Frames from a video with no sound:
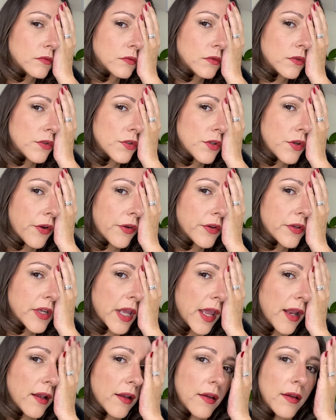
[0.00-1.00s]
So your day
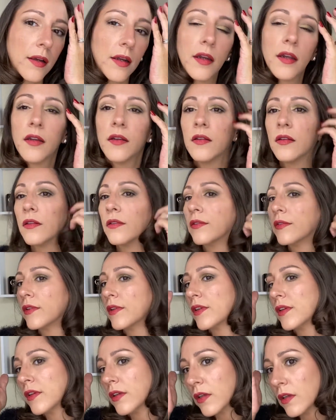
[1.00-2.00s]
look,
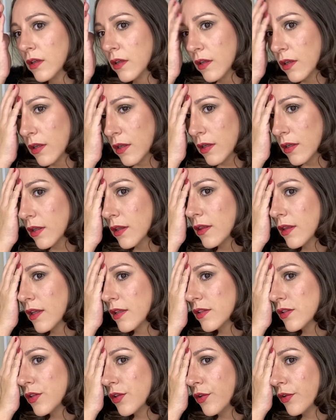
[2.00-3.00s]
and that's
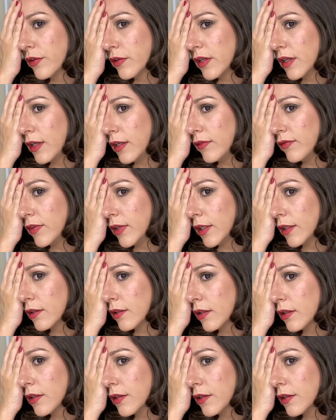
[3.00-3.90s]
your evening look.